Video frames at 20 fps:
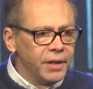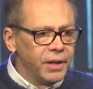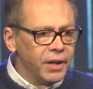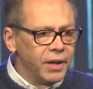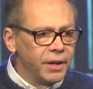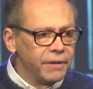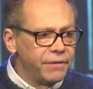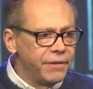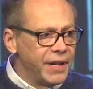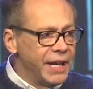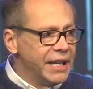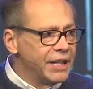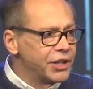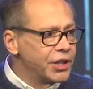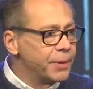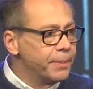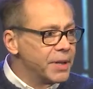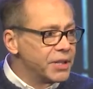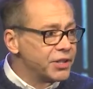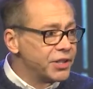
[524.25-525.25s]
of
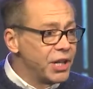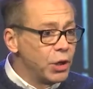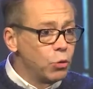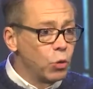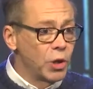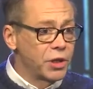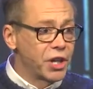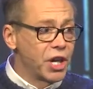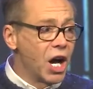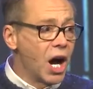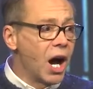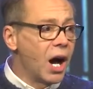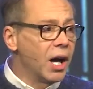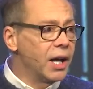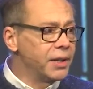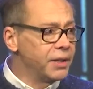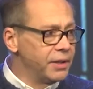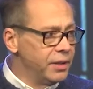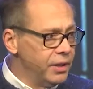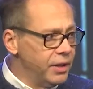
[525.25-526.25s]
intimacy with
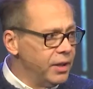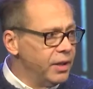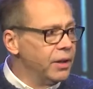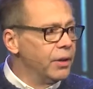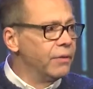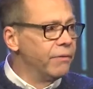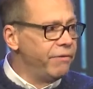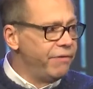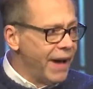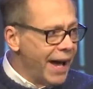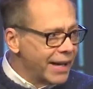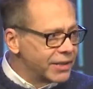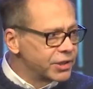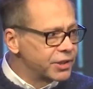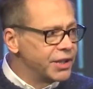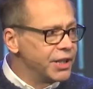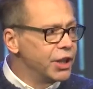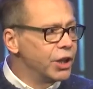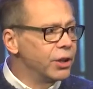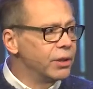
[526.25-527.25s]
God,
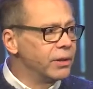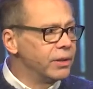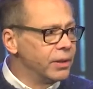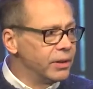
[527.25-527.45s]
fasting,